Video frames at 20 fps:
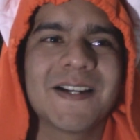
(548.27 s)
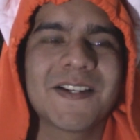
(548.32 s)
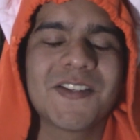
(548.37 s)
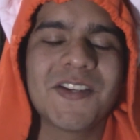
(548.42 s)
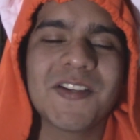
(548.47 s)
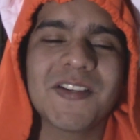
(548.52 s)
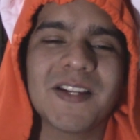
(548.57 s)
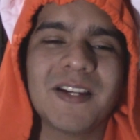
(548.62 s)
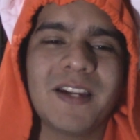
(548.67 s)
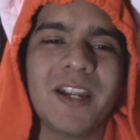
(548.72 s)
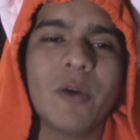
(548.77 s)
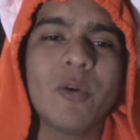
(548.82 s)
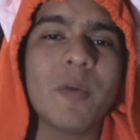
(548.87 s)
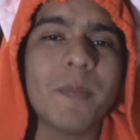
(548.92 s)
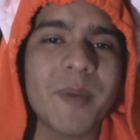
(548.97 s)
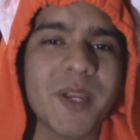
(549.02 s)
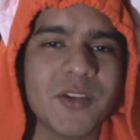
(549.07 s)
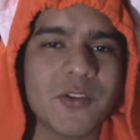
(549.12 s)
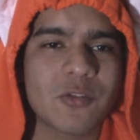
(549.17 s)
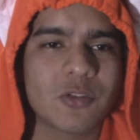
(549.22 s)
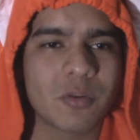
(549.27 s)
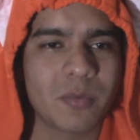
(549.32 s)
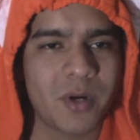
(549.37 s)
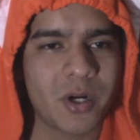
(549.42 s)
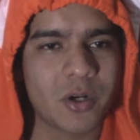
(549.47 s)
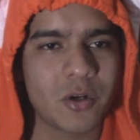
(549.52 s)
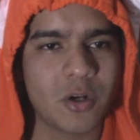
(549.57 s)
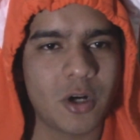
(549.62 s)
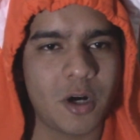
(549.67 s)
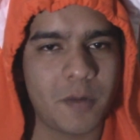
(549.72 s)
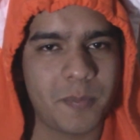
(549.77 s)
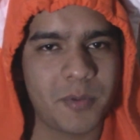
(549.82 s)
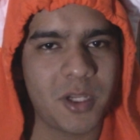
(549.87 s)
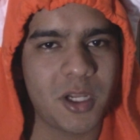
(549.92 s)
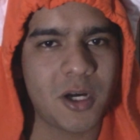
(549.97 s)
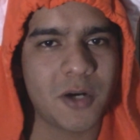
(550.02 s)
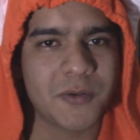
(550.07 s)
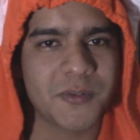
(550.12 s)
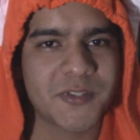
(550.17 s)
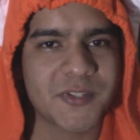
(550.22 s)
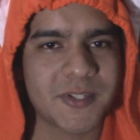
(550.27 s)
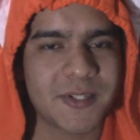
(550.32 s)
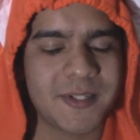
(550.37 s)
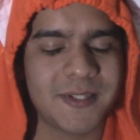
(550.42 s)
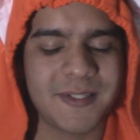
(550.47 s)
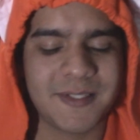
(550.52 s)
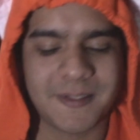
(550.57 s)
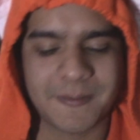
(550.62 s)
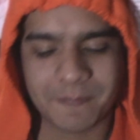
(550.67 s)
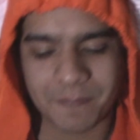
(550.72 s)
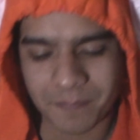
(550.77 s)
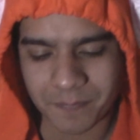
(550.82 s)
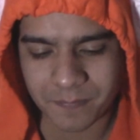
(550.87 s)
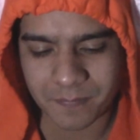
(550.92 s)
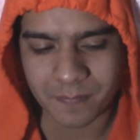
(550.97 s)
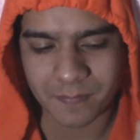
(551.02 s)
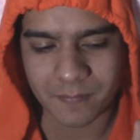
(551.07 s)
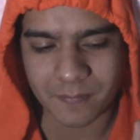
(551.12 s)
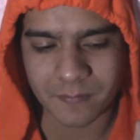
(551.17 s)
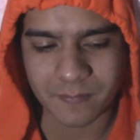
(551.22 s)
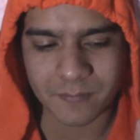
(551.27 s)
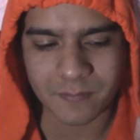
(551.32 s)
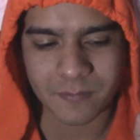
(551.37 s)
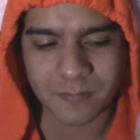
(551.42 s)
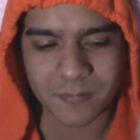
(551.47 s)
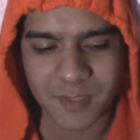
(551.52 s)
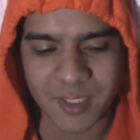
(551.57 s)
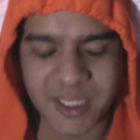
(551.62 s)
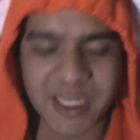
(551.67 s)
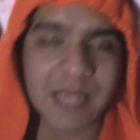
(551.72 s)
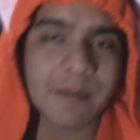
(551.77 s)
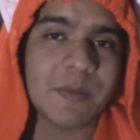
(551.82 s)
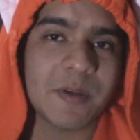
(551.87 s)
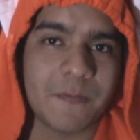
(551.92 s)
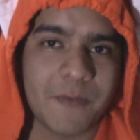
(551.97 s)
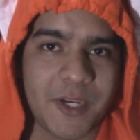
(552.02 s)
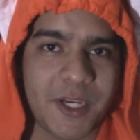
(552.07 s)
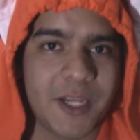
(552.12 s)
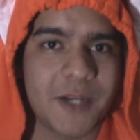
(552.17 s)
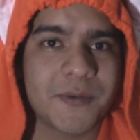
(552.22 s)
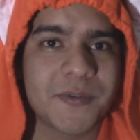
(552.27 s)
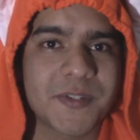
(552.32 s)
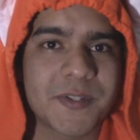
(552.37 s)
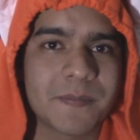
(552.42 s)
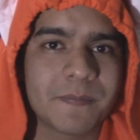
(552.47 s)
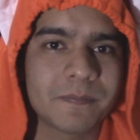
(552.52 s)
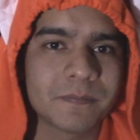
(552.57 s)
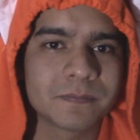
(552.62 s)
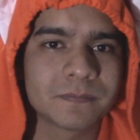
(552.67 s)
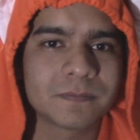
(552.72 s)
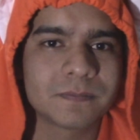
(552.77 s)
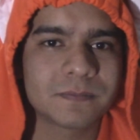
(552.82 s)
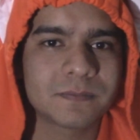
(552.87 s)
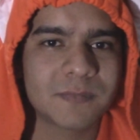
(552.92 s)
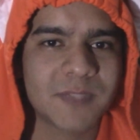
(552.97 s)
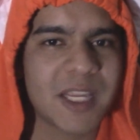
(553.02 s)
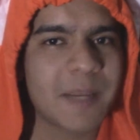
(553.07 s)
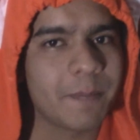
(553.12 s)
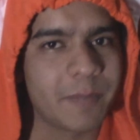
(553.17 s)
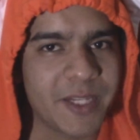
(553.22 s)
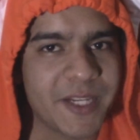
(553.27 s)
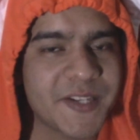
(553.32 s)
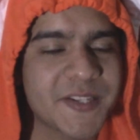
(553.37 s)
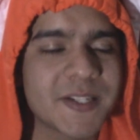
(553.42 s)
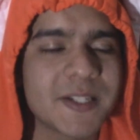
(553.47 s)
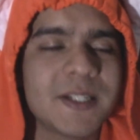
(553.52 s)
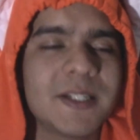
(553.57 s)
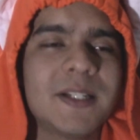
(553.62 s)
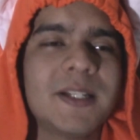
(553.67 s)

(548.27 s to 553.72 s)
She's an European YouTuber who uploads gaming videos, gameplays.